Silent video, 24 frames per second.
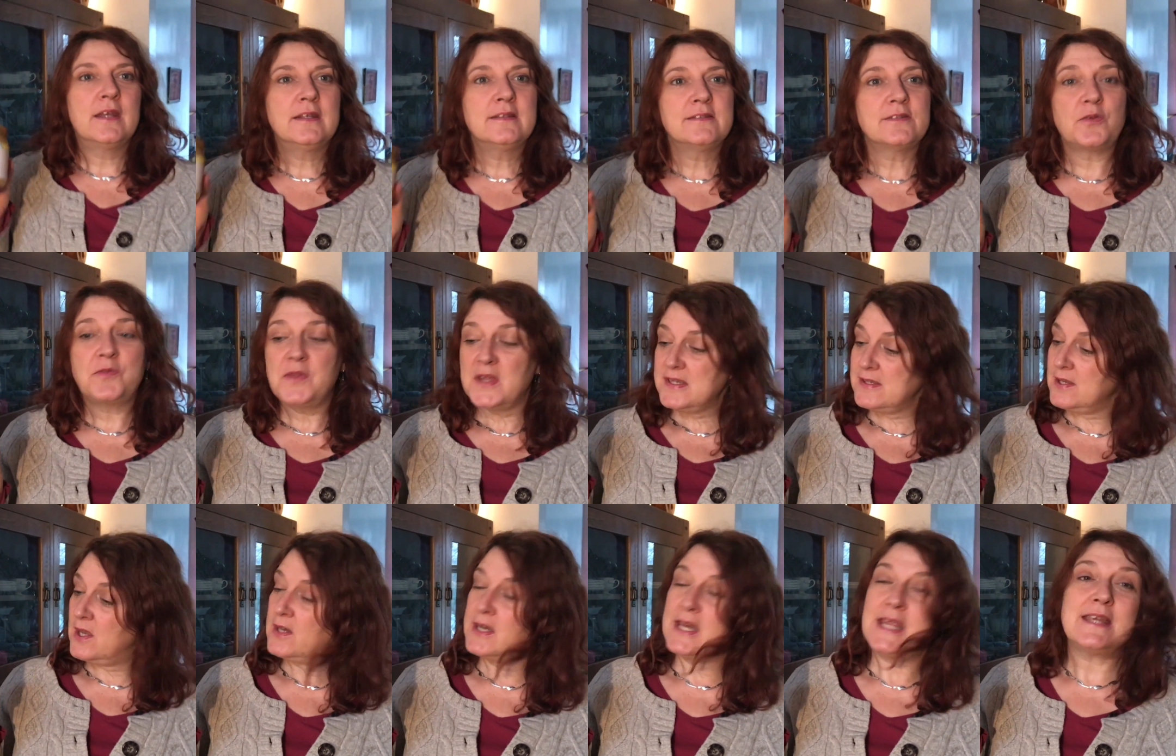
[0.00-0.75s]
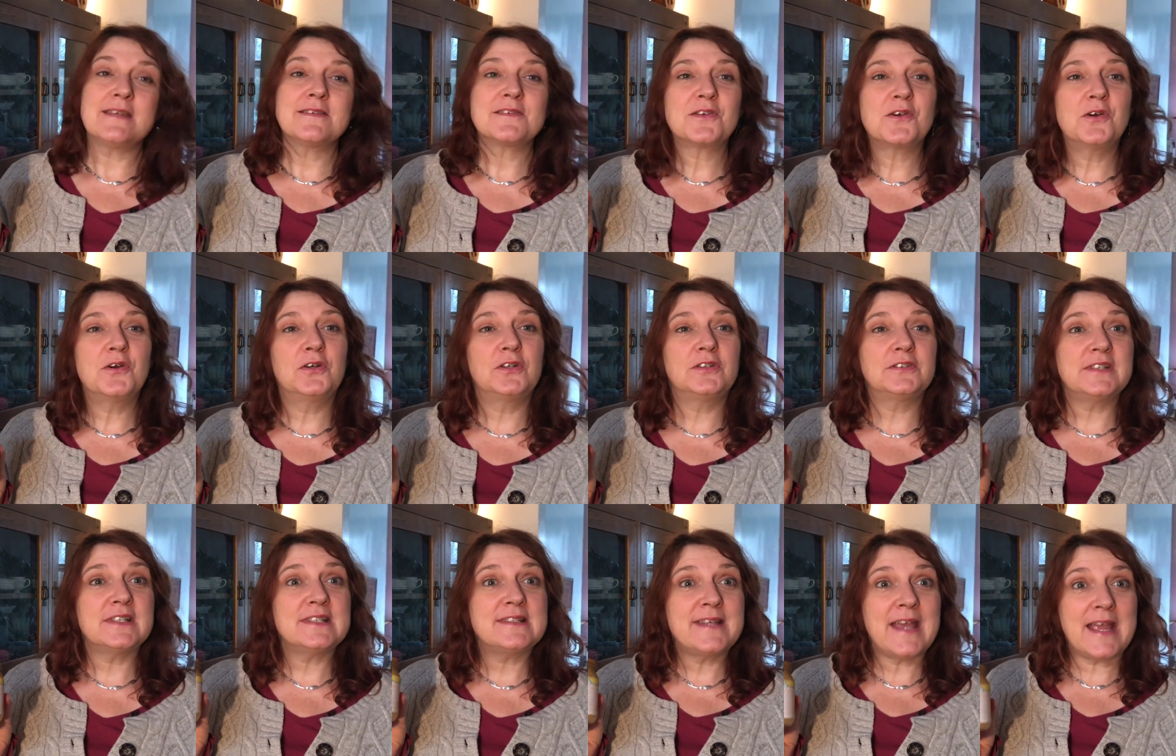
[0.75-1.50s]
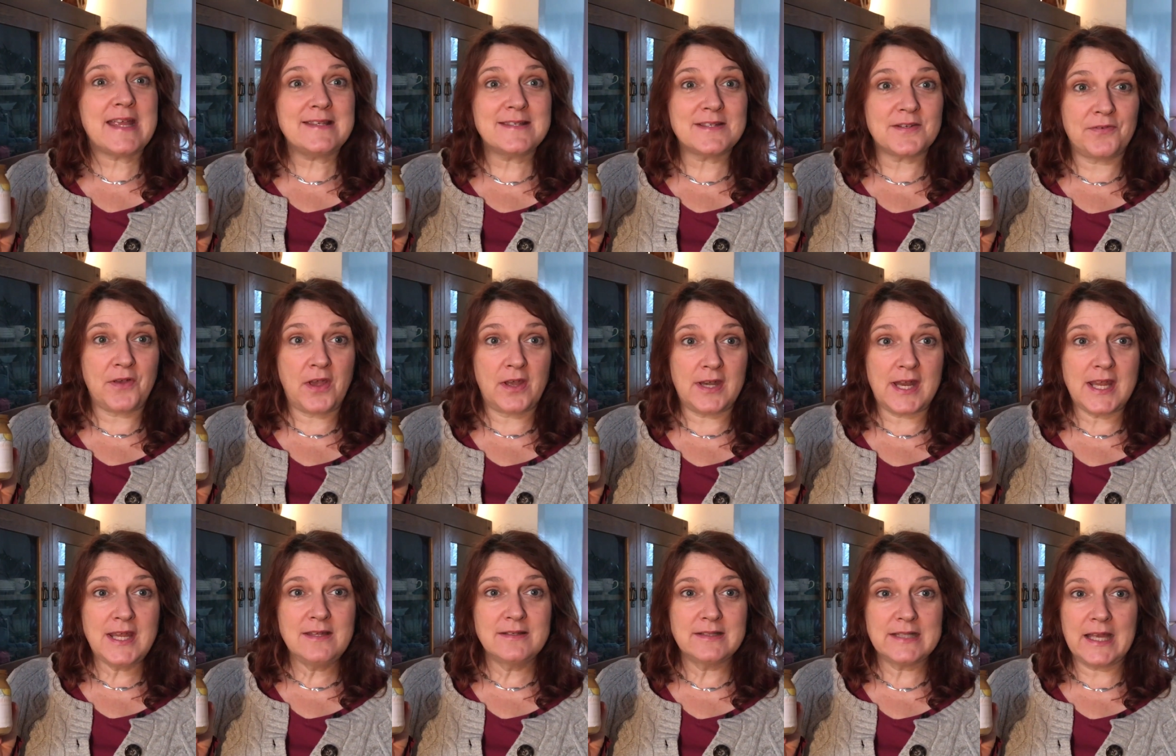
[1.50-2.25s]
So this honey is called A Taste of
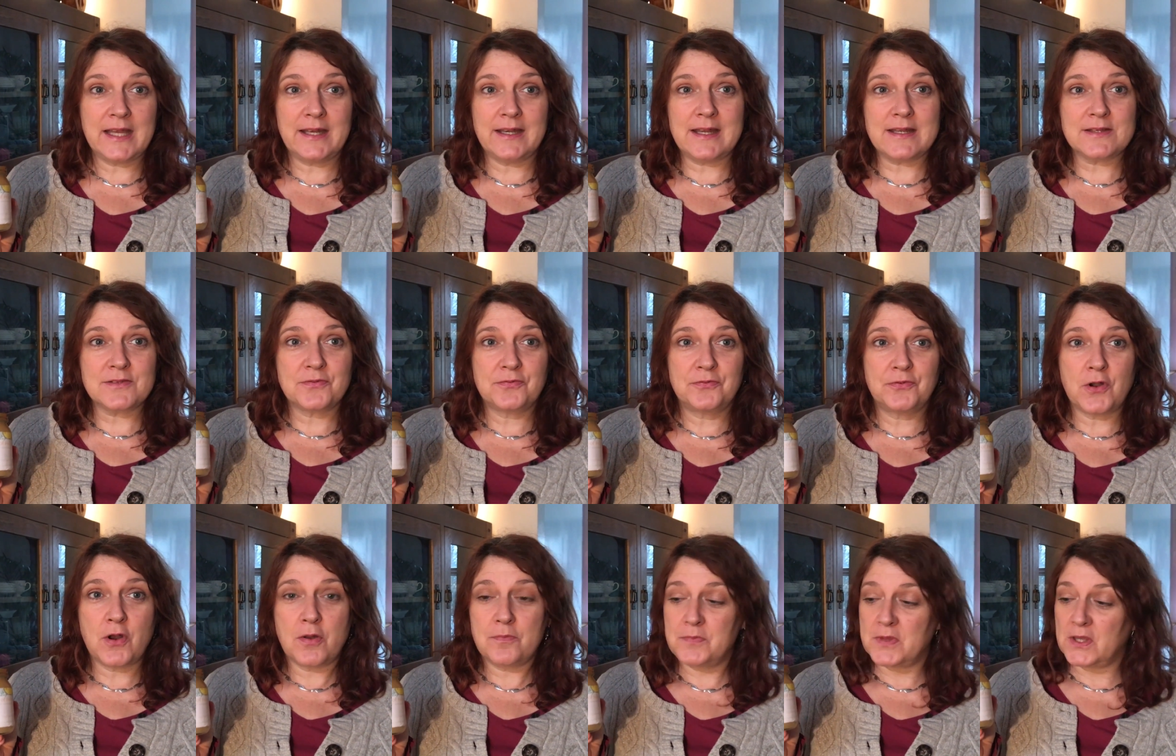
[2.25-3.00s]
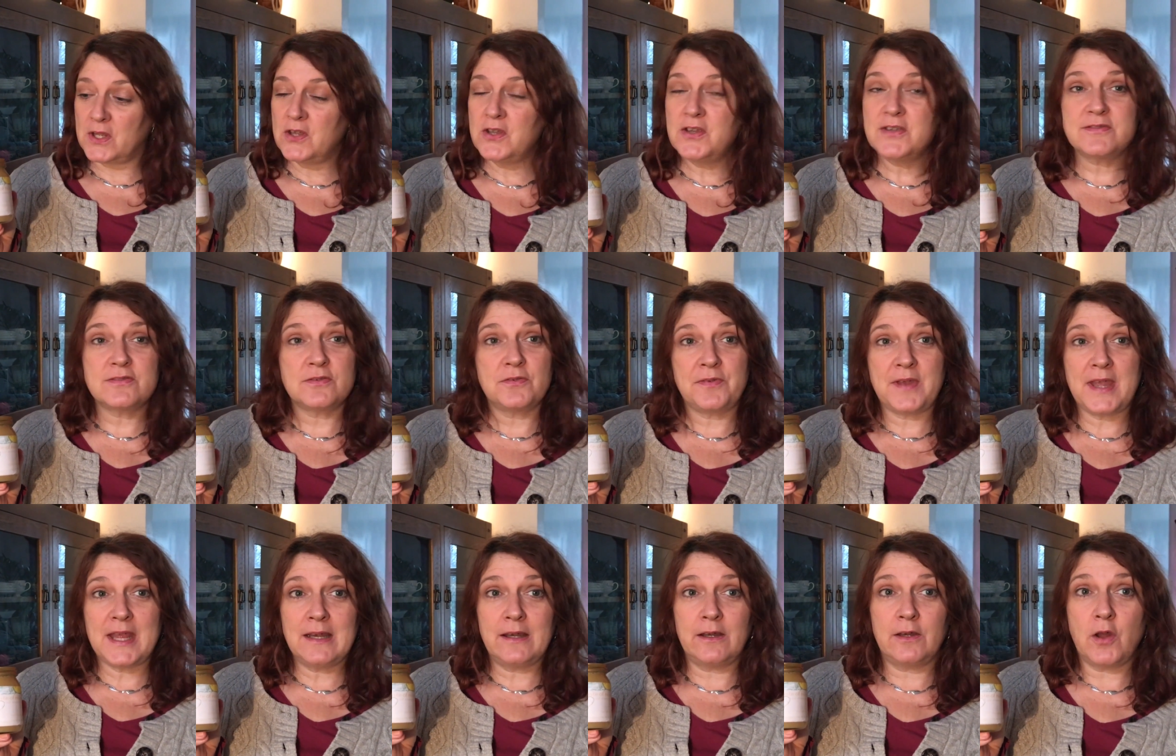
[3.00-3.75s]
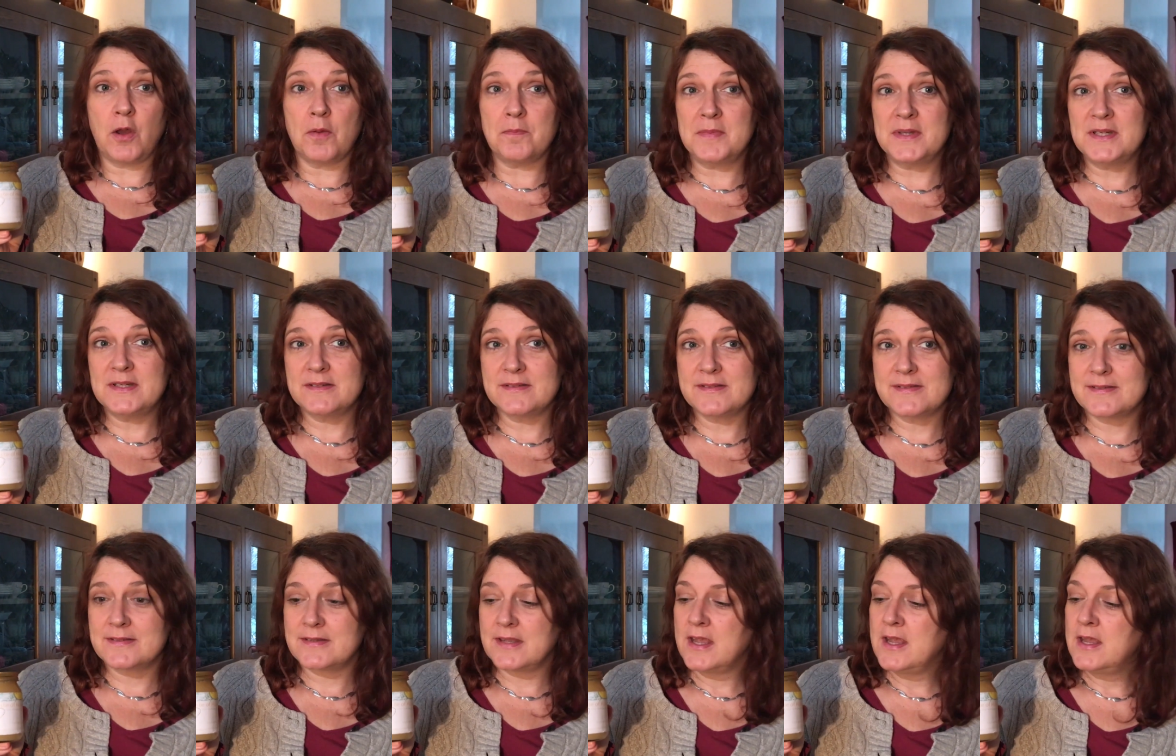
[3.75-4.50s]
Honey, and it's from the Kersal Vale
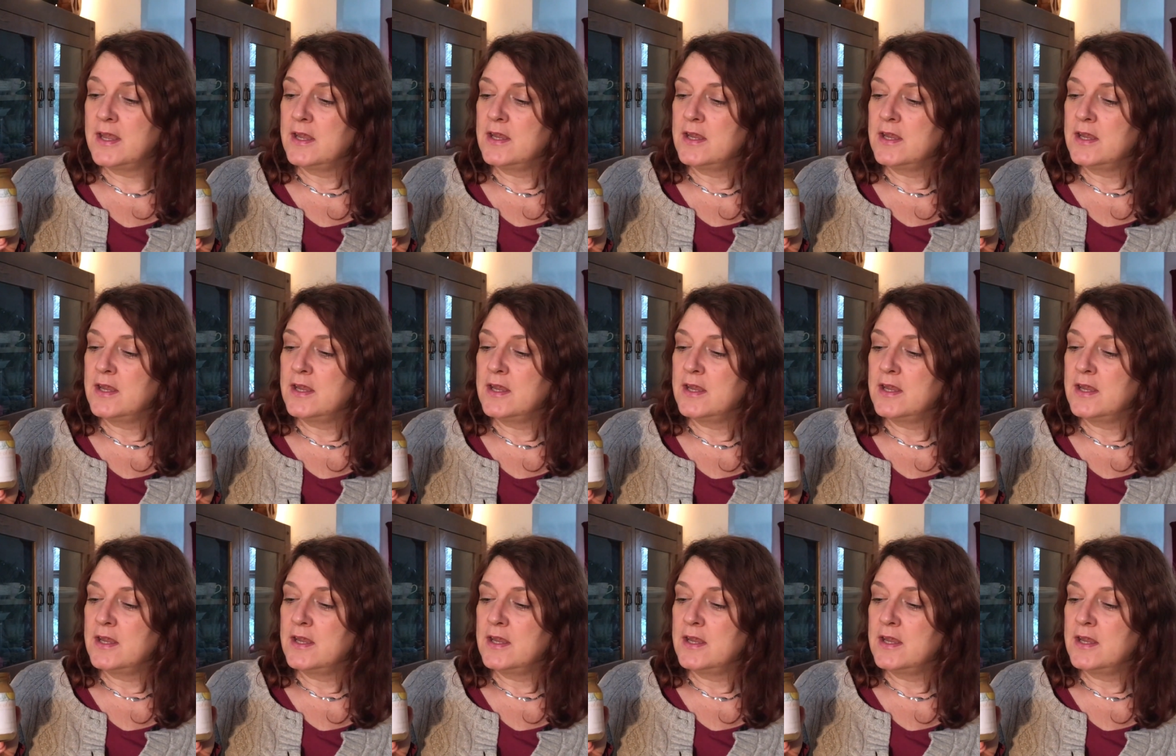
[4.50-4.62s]
Allotments.